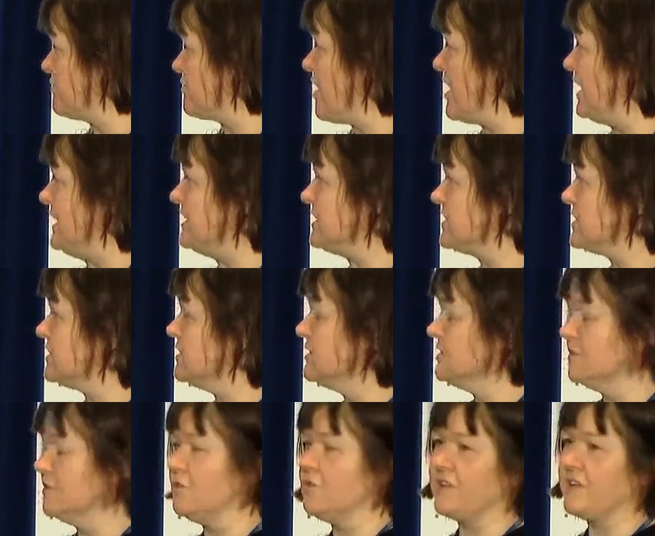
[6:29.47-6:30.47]
bright
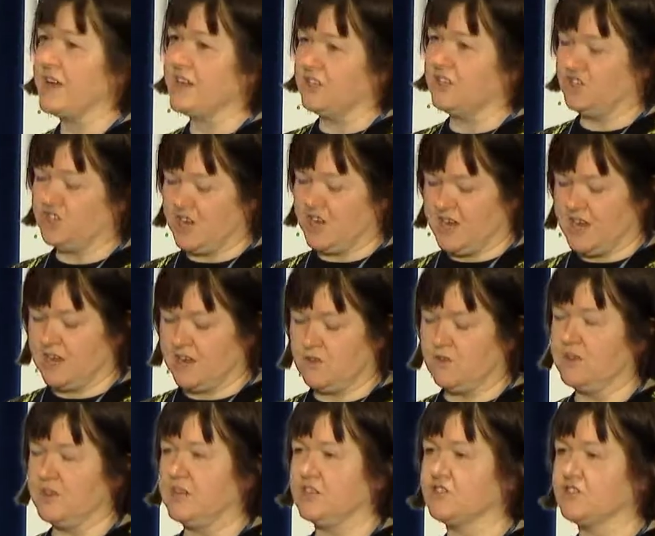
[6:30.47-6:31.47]
or echogenic
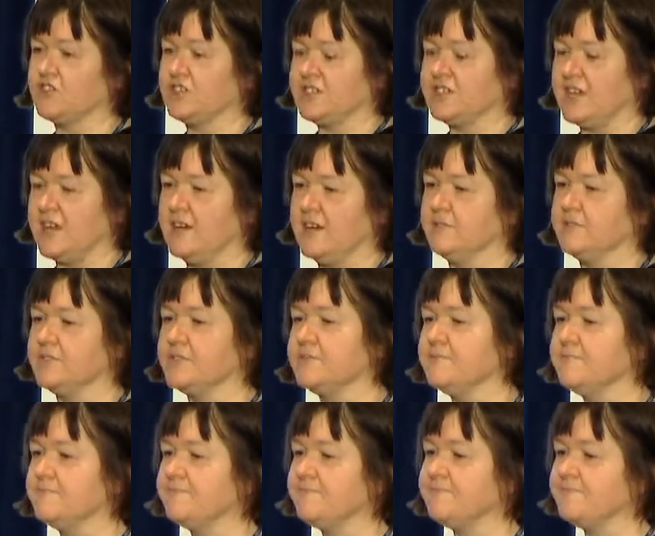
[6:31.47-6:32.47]
on ultrasound.
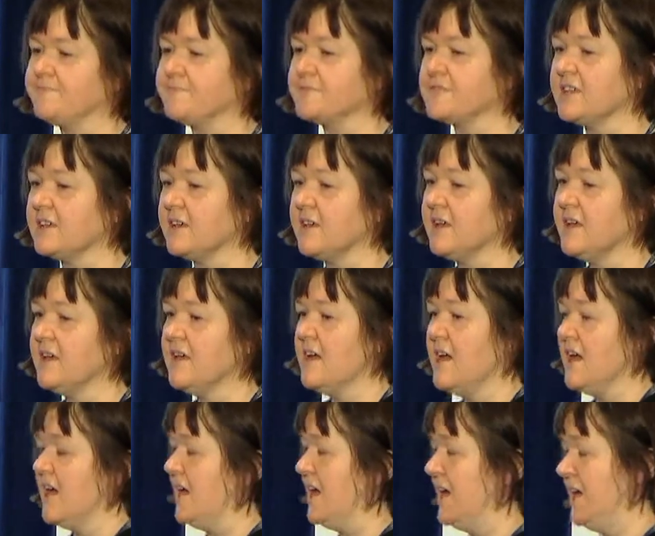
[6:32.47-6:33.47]

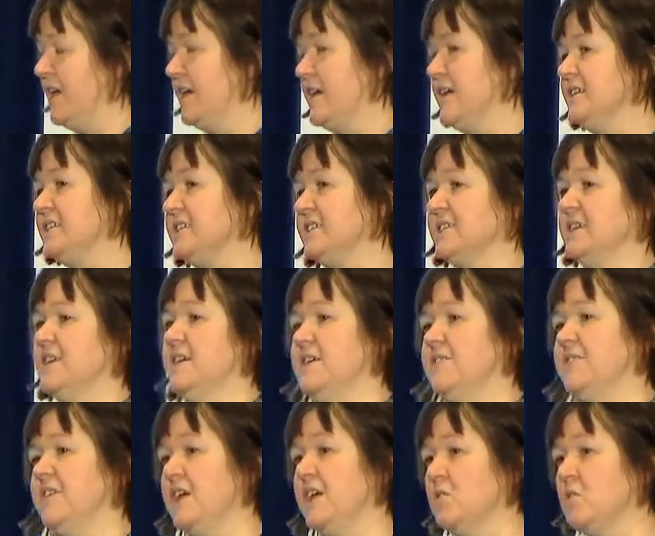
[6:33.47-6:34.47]
Here's
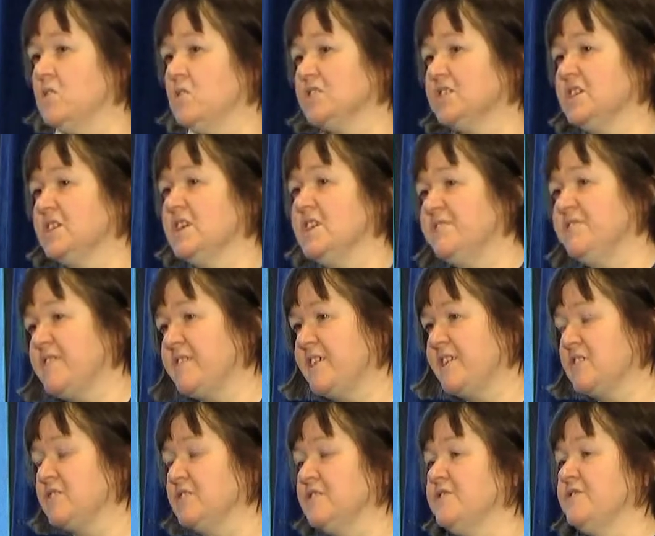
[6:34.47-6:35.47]
the aorta,
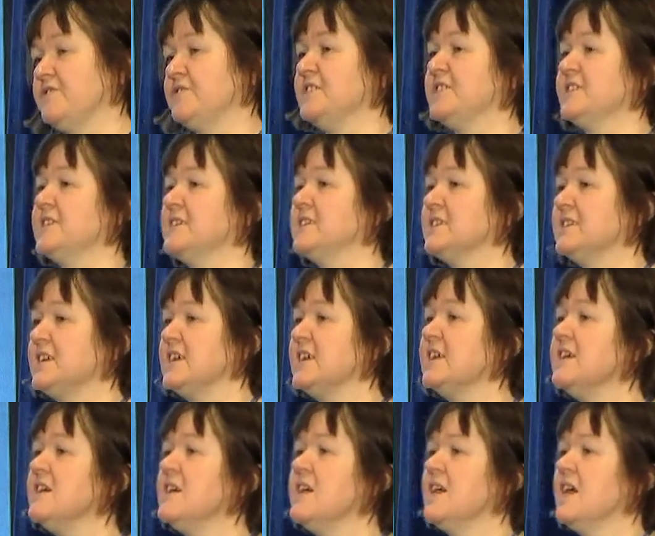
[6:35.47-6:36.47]
very good for
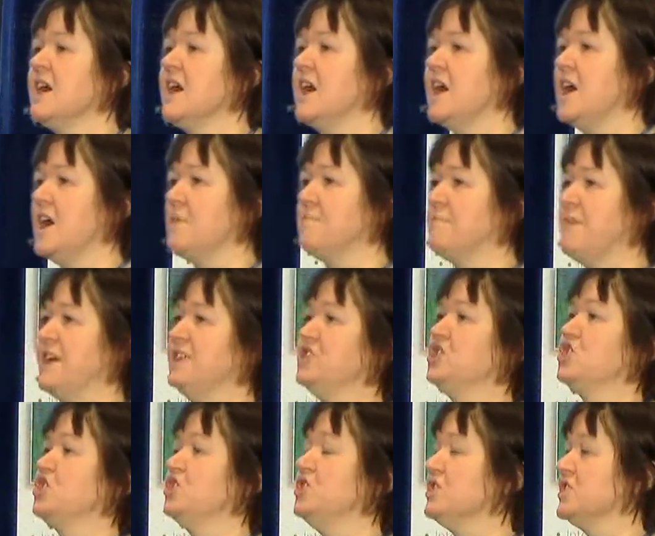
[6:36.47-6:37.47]
assessing a
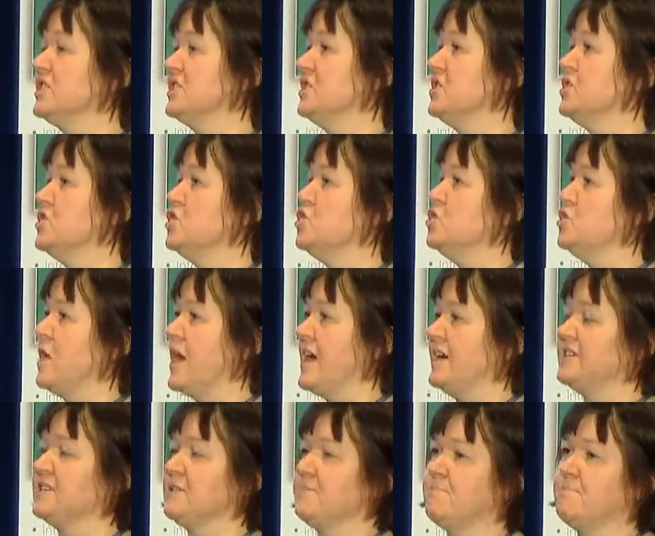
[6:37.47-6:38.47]
patient who has a